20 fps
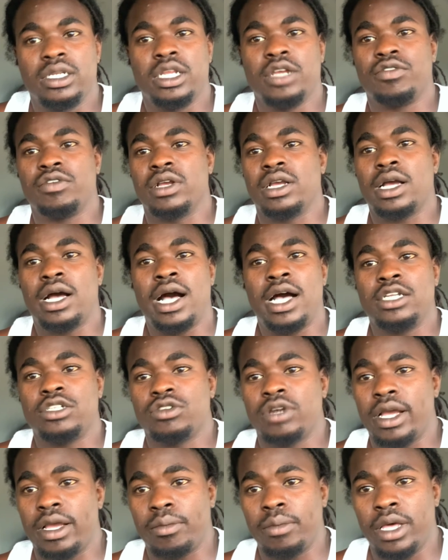a different
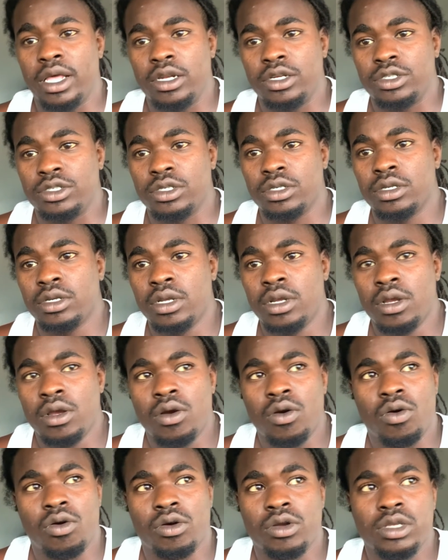contract manager,
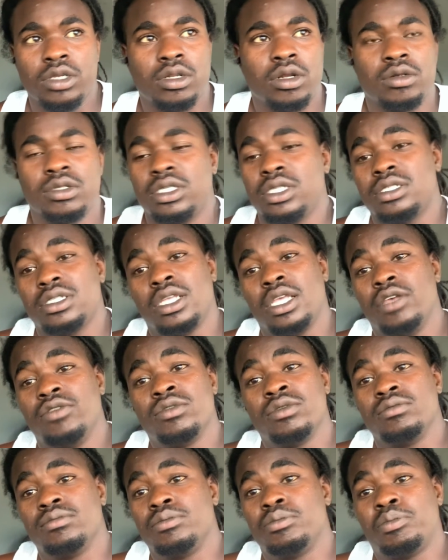or just
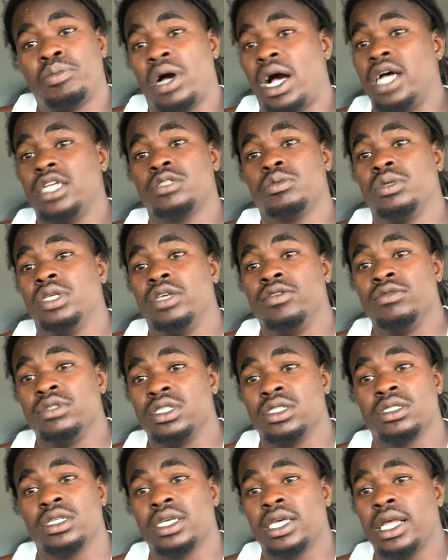even possibly even
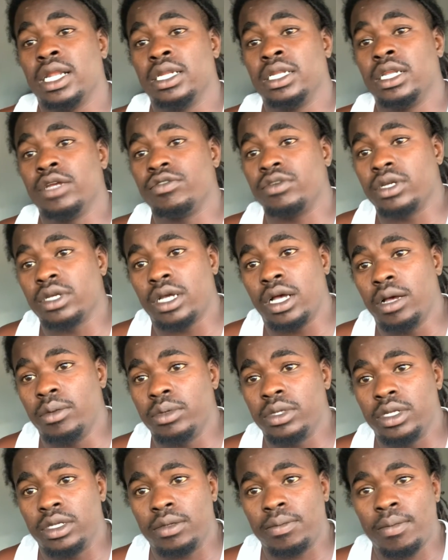just look at a different
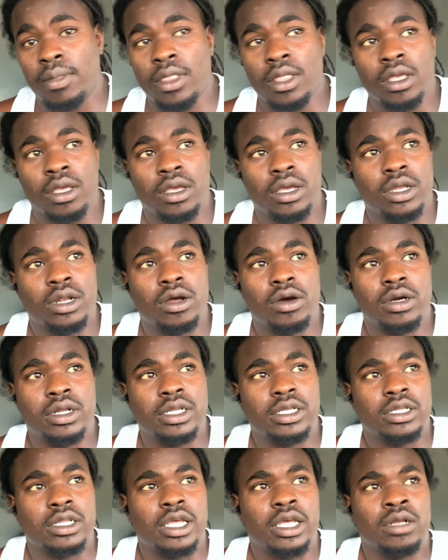company."
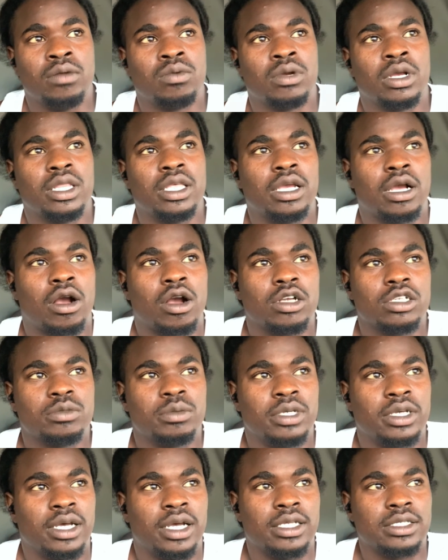And it really hurts
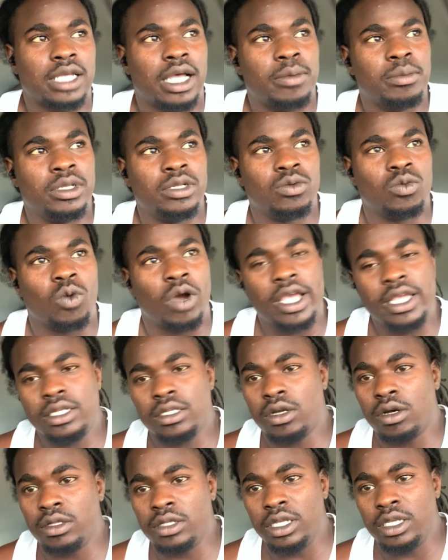because I've been
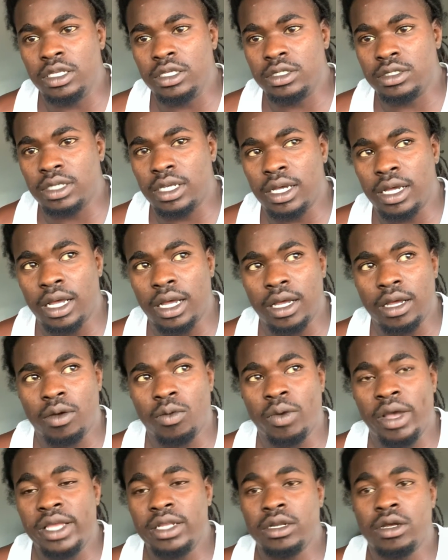waiting on being
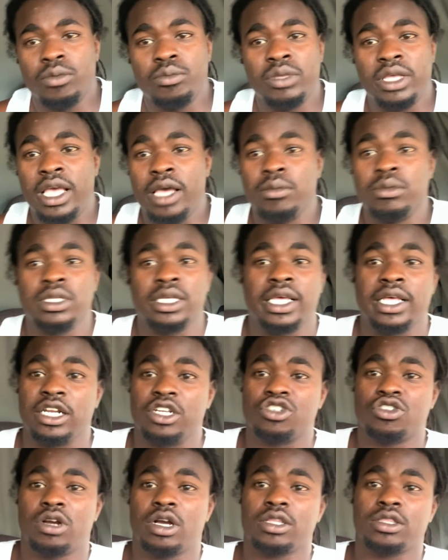able to get a
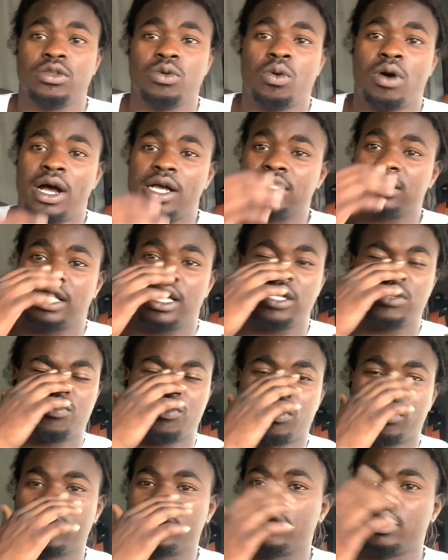truck to Wasatch
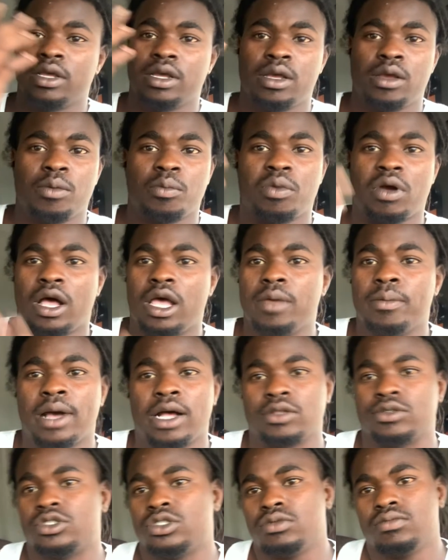for probably
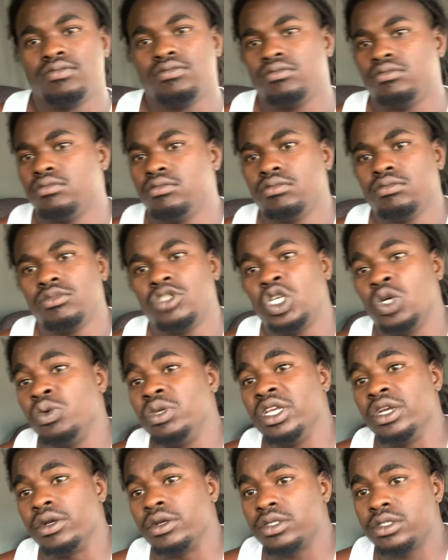about 2
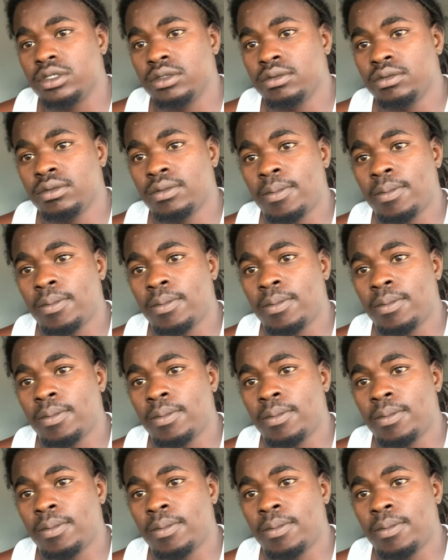years.